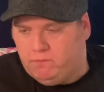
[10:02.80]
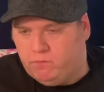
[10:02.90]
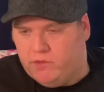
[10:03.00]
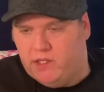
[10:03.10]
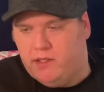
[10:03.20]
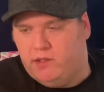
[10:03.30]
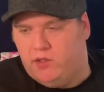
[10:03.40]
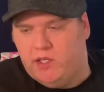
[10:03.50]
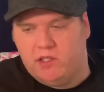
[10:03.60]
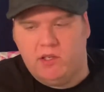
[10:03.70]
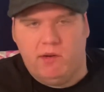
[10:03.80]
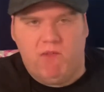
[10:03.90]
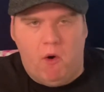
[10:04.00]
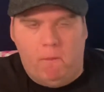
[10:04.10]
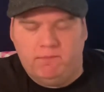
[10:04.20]
did it initially
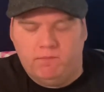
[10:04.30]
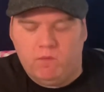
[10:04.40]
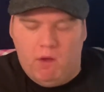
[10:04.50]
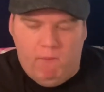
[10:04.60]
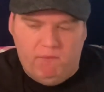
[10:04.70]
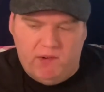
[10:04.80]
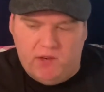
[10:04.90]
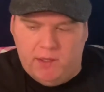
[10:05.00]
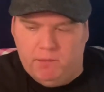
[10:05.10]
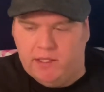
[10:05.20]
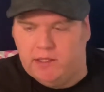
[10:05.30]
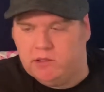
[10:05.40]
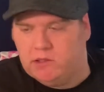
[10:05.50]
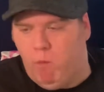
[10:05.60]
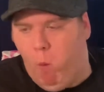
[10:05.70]
for 15
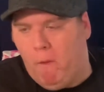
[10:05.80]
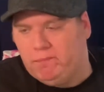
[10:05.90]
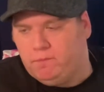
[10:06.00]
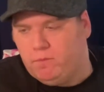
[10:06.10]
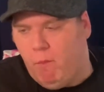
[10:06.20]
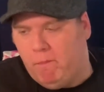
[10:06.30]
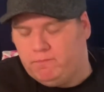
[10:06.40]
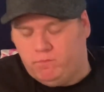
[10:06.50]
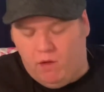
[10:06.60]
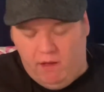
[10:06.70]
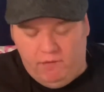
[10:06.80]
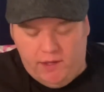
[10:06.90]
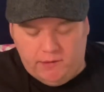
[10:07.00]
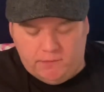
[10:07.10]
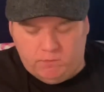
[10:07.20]
minutes and
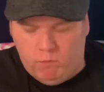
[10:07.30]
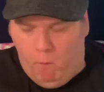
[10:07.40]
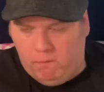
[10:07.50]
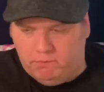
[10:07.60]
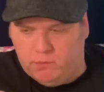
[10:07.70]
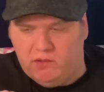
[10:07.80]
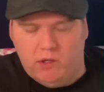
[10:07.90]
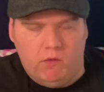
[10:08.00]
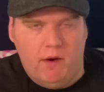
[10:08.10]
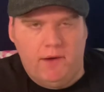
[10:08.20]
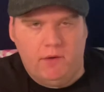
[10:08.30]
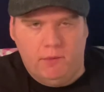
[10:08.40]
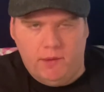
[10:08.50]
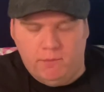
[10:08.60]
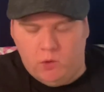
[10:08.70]
then moved it around a little
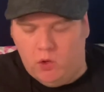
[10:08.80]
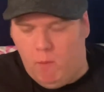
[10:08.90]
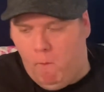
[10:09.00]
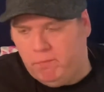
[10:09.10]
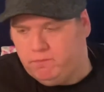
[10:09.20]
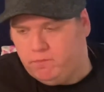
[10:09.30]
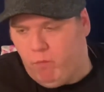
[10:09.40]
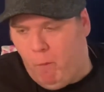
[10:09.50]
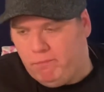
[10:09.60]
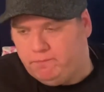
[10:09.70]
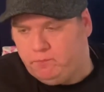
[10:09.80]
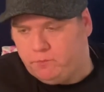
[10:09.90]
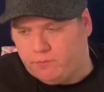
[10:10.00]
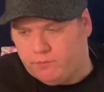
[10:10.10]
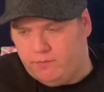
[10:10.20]
bit more
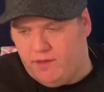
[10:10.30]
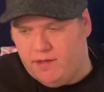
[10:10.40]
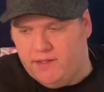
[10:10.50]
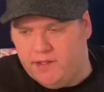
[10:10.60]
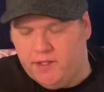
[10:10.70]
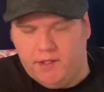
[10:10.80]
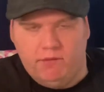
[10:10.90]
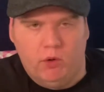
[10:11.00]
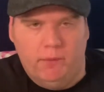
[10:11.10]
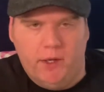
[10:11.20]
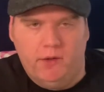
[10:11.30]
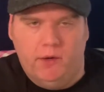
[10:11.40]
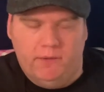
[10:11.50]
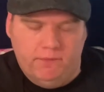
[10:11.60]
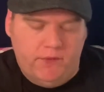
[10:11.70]
and then did it for
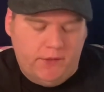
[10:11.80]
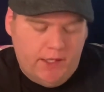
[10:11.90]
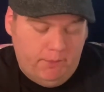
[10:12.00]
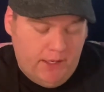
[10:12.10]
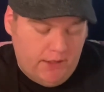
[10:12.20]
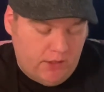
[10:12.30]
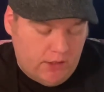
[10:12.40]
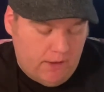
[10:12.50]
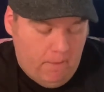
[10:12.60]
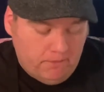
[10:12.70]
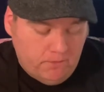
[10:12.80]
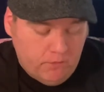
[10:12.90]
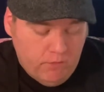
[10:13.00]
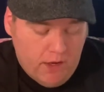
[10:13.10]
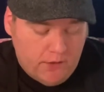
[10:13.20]
another 15 minutes to
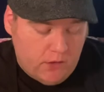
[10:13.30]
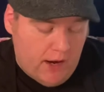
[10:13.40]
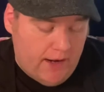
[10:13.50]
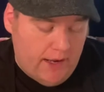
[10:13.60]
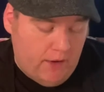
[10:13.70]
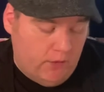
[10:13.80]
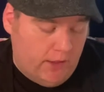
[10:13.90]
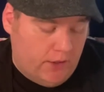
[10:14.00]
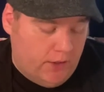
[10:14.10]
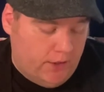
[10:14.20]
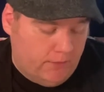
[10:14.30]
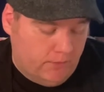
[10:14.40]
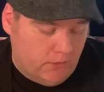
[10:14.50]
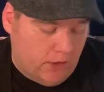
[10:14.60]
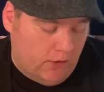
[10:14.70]
dry it out really
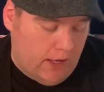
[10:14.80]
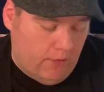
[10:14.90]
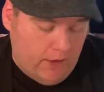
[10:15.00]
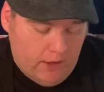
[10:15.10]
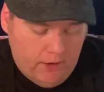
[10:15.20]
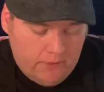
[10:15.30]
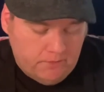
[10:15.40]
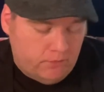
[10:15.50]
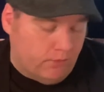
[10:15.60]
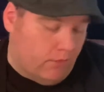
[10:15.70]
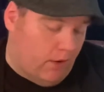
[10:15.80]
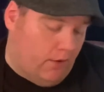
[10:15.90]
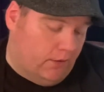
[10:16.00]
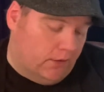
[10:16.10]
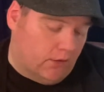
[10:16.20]
good so that way your
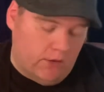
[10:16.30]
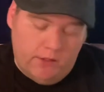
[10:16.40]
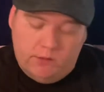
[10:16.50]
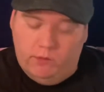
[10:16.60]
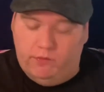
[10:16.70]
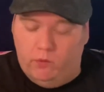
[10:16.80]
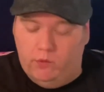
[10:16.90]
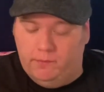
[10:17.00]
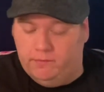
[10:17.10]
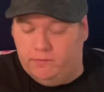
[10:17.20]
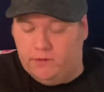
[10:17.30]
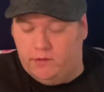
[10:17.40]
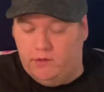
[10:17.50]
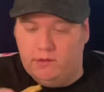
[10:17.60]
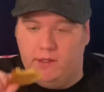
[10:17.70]
crust will form and
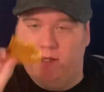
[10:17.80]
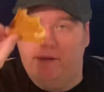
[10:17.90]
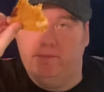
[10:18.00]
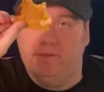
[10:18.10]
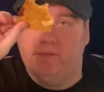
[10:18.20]
you see it